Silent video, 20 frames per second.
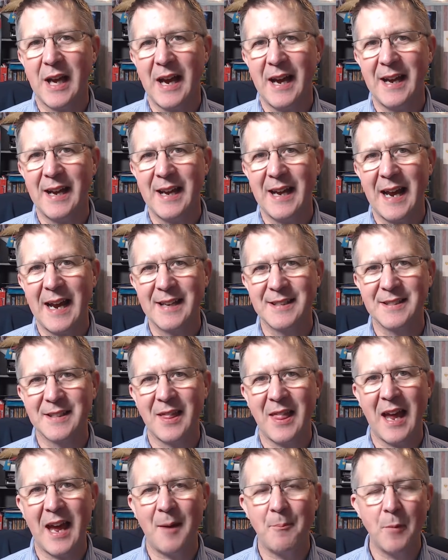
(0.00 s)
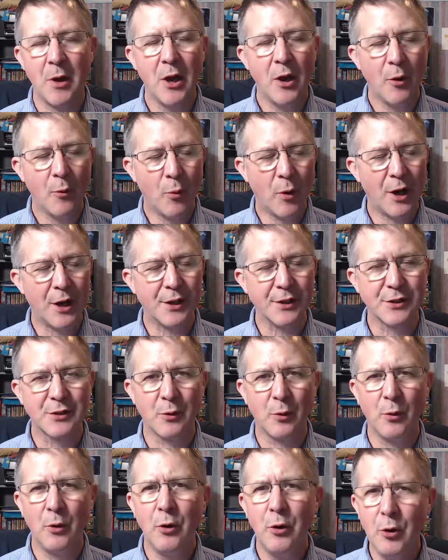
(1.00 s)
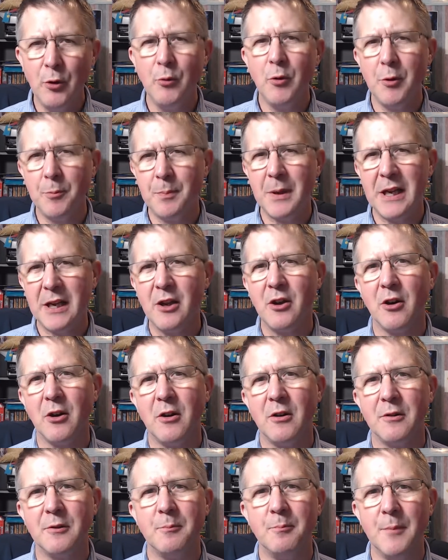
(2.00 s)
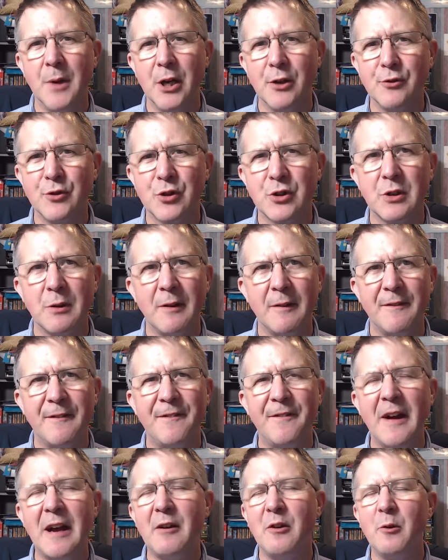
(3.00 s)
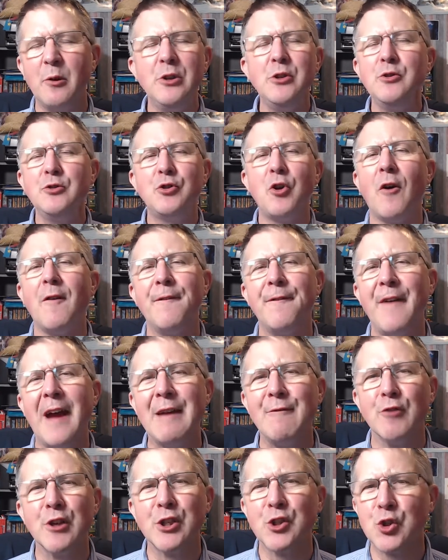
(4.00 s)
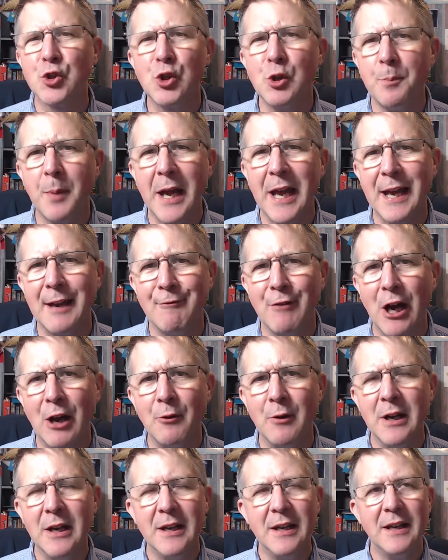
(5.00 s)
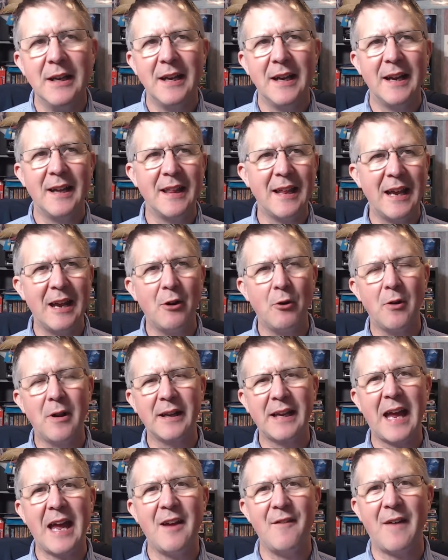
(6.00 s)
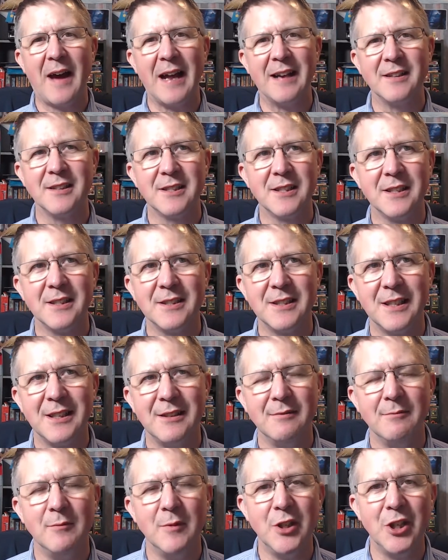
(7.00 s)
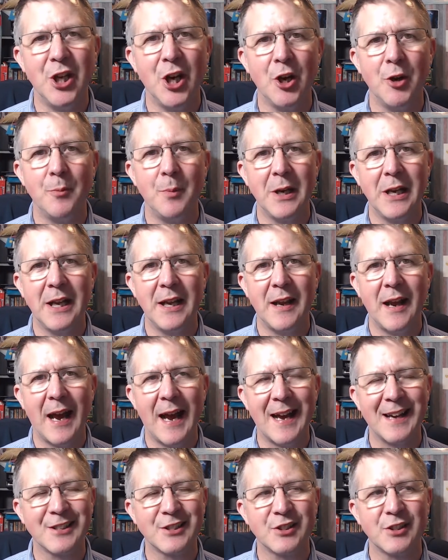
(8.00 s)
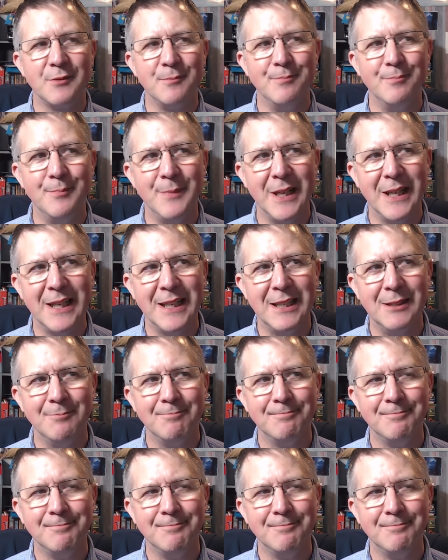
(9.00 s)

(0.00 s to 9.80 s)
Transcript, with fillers: I asked them was, who would be your most, who's your favorite superhero? And they all gave answers and nobody asked me.